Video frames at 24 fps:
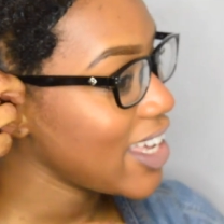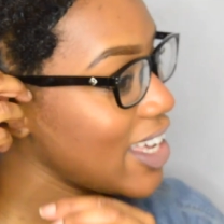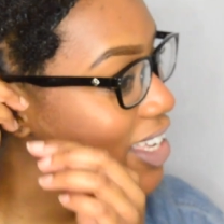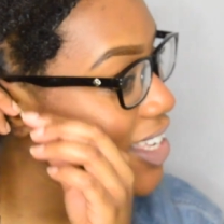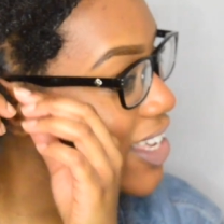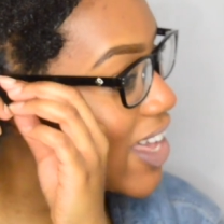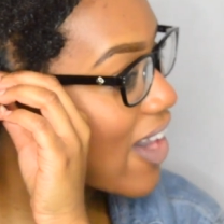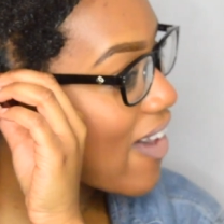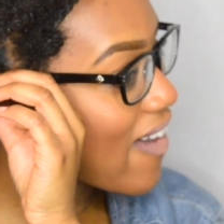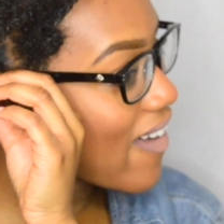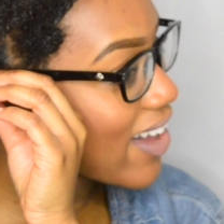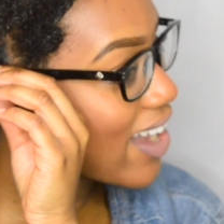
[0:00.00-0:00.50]

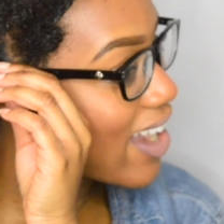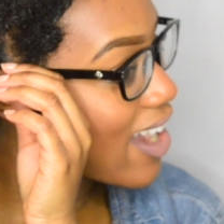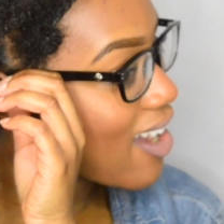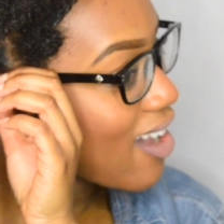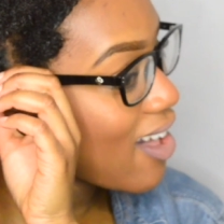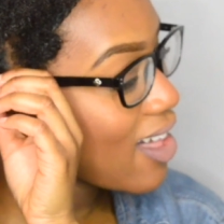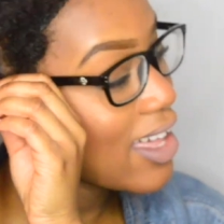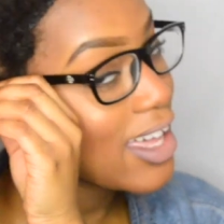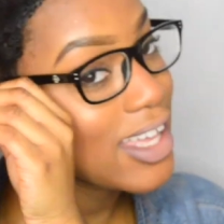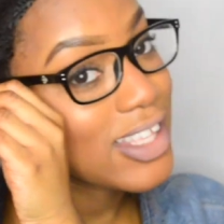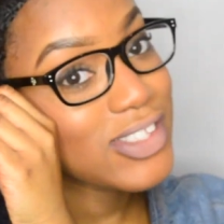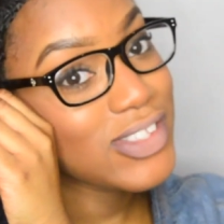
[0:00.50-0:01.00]
yo
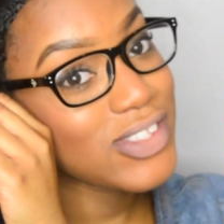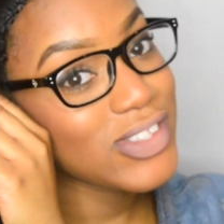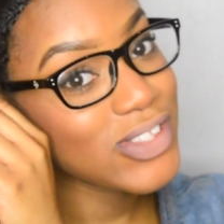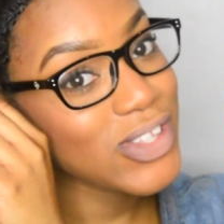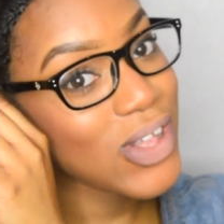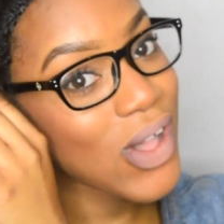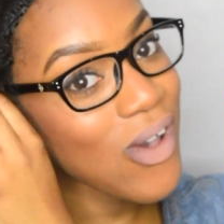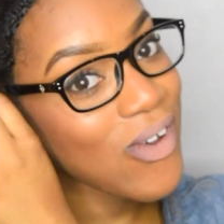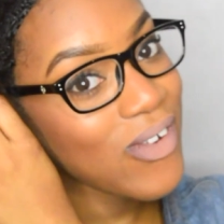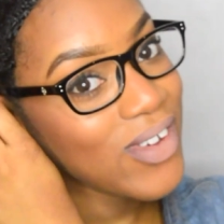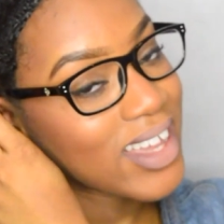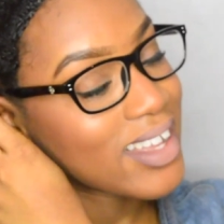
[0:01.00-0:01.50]
girl, it's
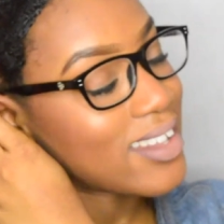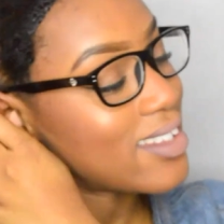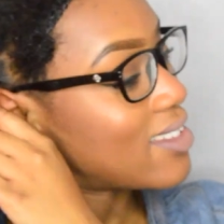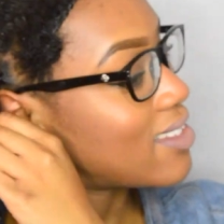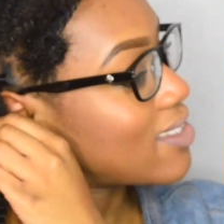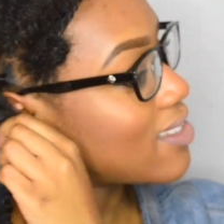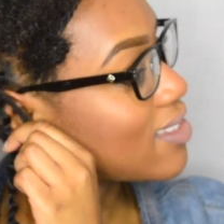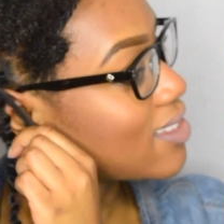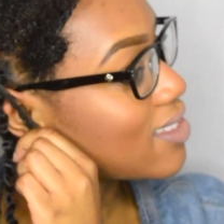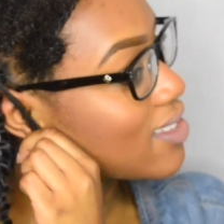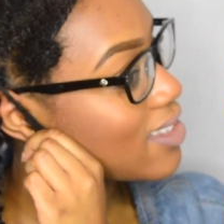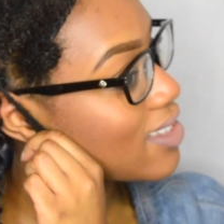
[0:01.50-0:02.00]
snowing.
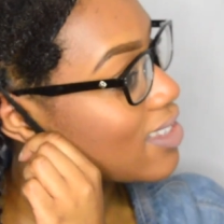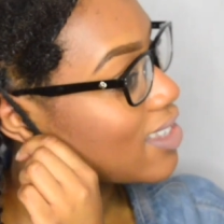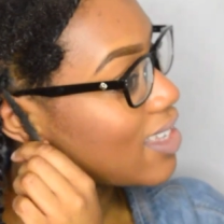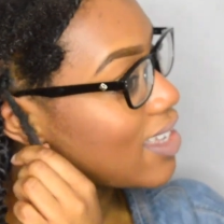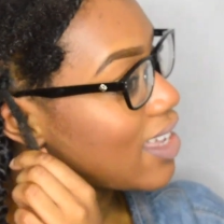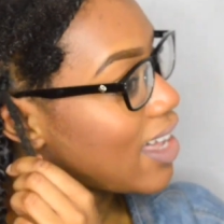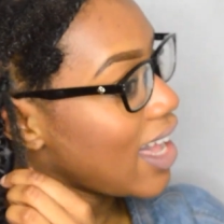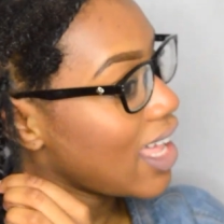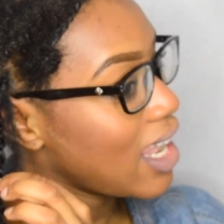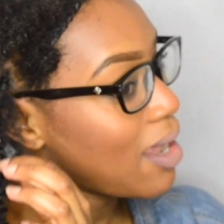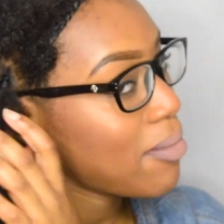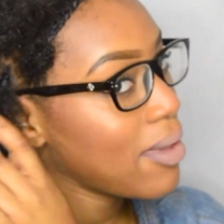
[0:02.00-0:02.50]

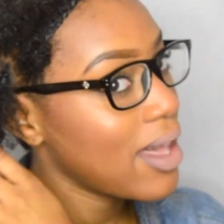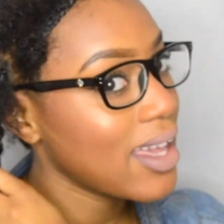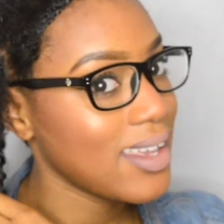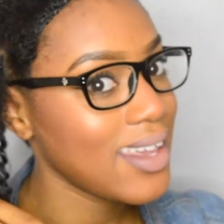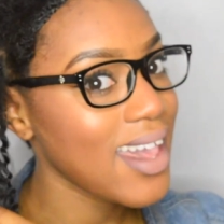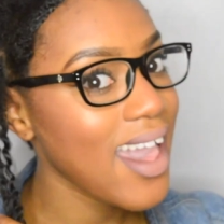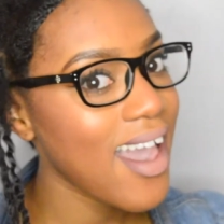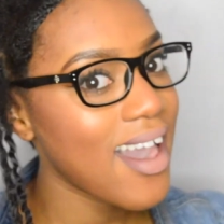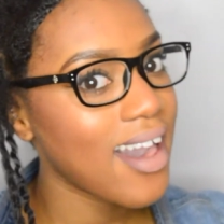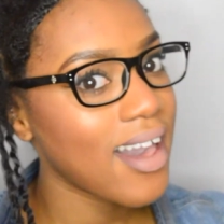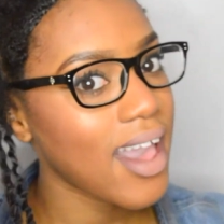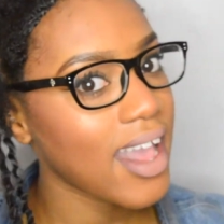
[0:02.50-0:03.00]
And I'm like,
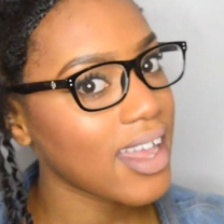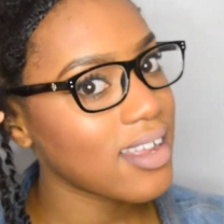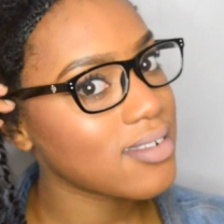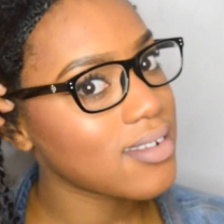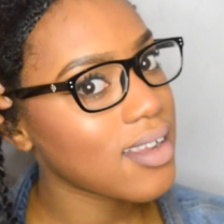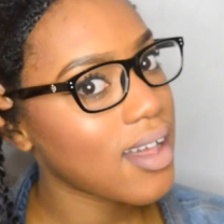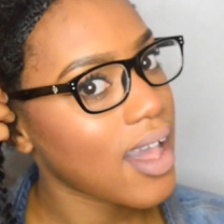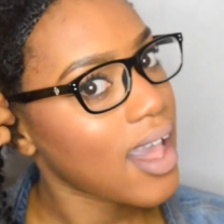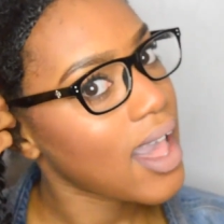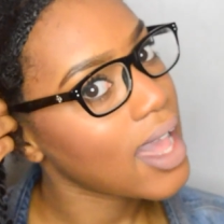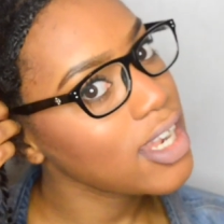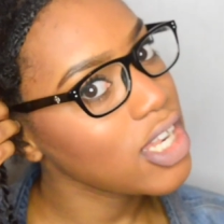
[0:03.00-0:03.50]
yeah,
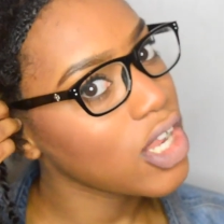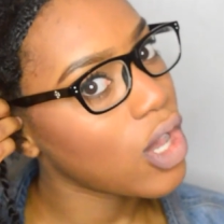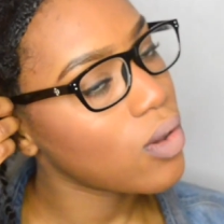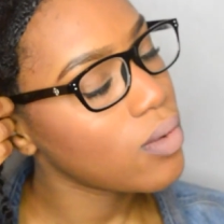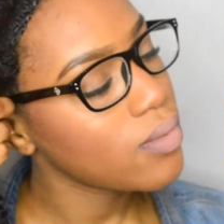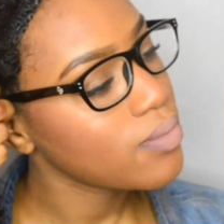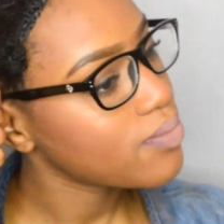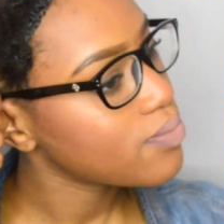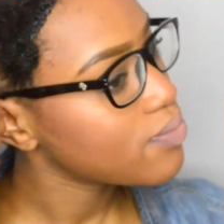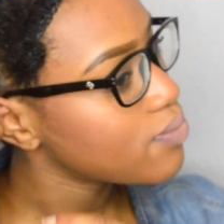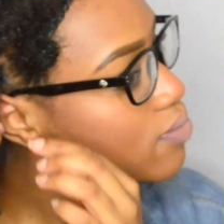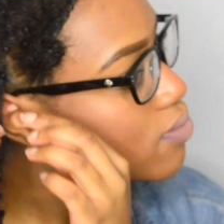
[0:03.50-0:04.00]
I know.